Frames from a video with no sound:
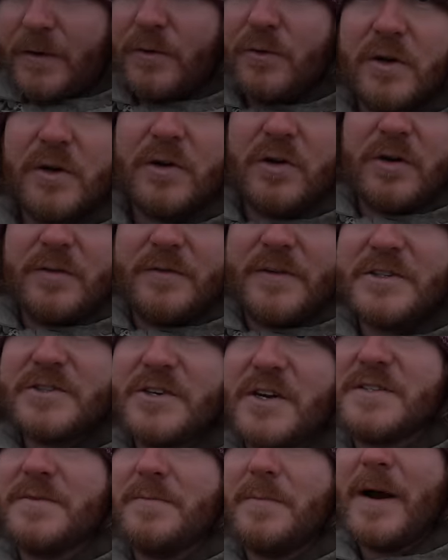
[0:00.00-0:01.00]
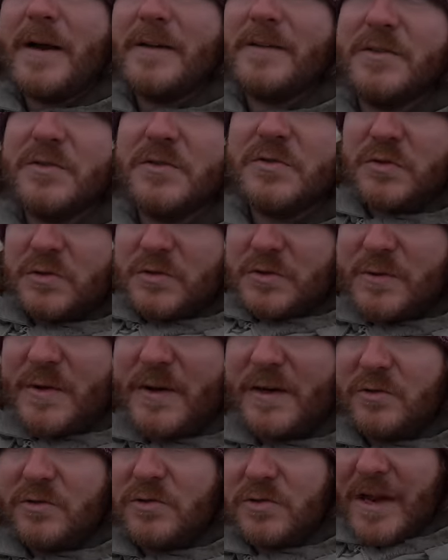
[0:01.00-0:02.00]
Another kind of interesting part of the tour as
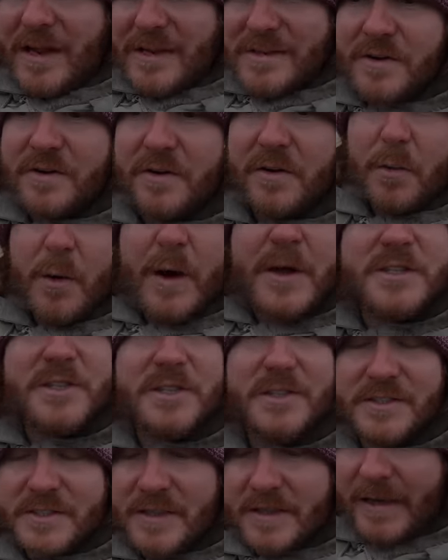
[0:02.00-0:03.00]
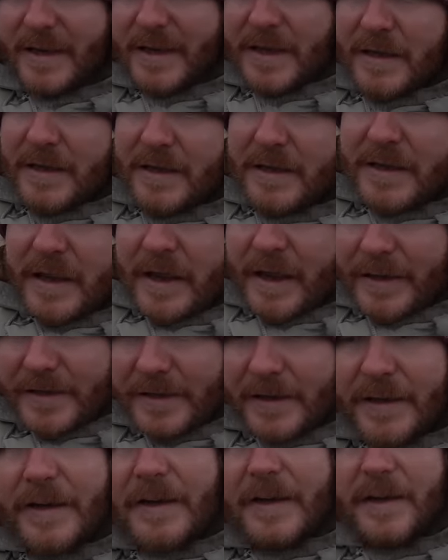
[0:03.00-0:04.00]
well, I just asked her a question. I said, had
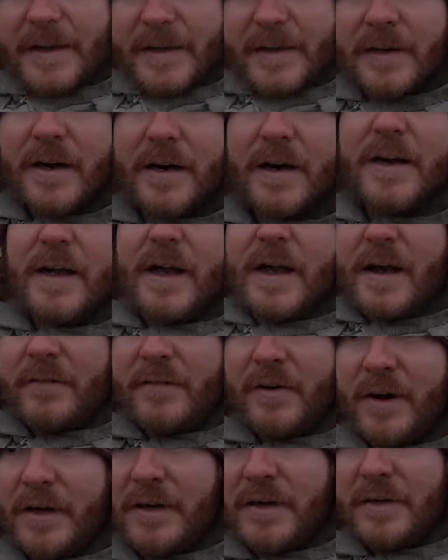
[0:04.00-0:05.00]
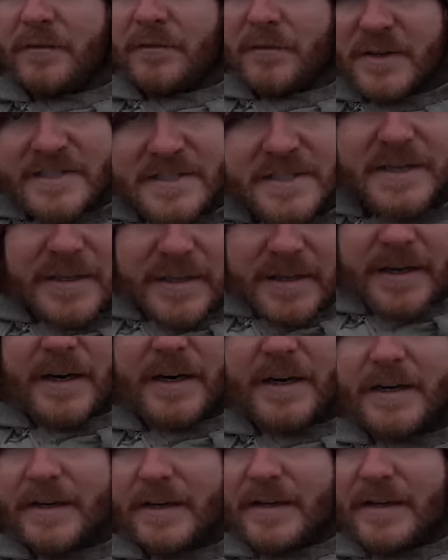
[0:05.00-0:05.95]
Hitler ever visited here?